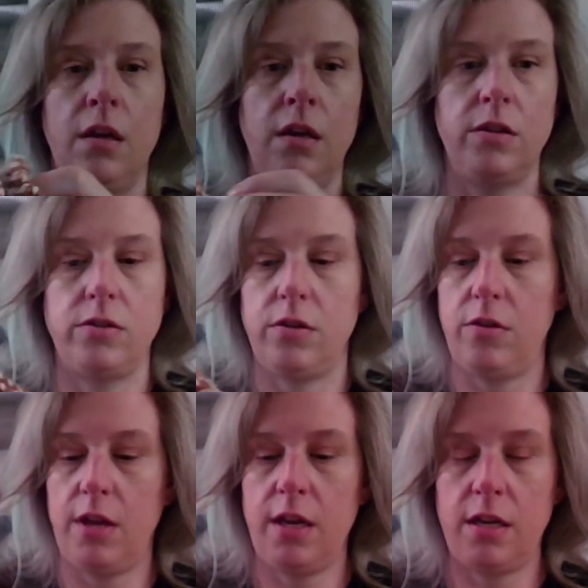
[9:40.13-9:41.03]
So
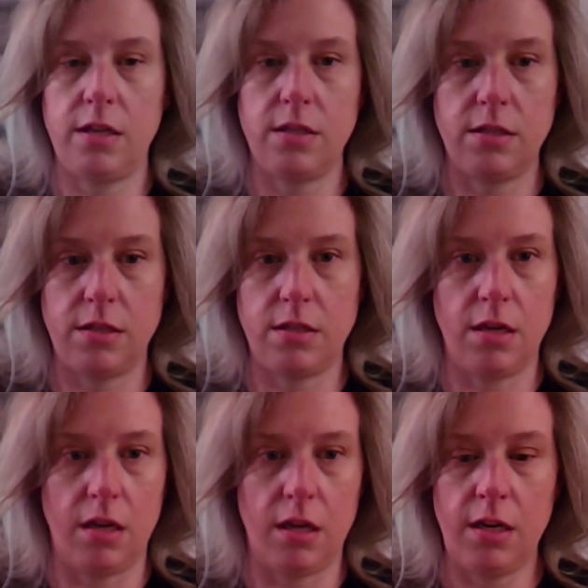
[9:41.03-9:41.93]
that is
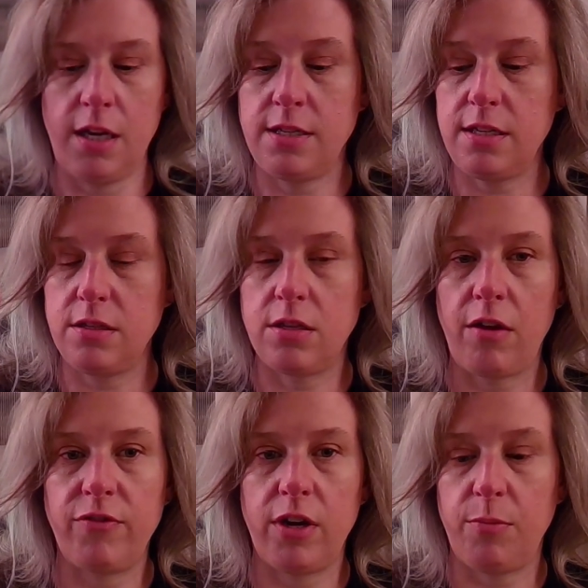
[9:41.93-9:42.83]
done. It did
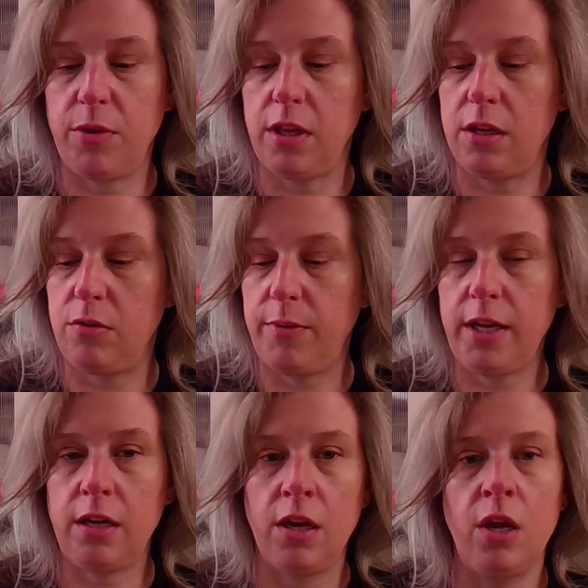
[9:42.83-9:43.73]
soften up a little
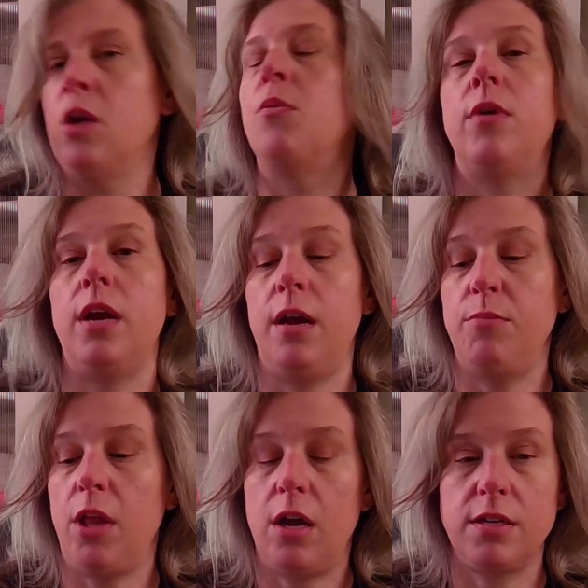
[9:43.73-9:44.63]
bit when I
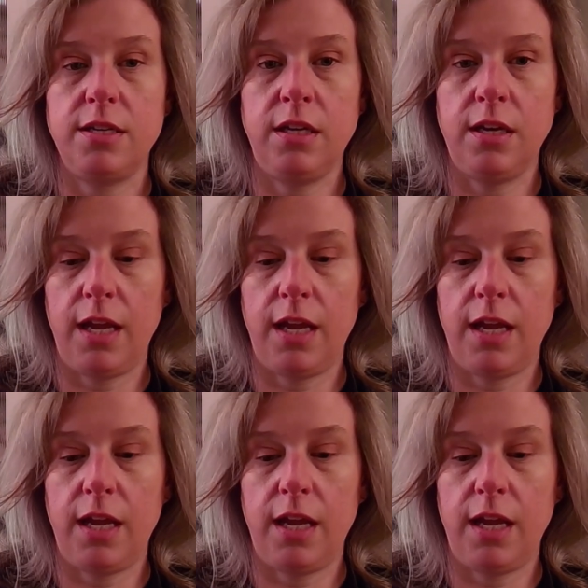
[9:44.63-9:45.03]
blocked it,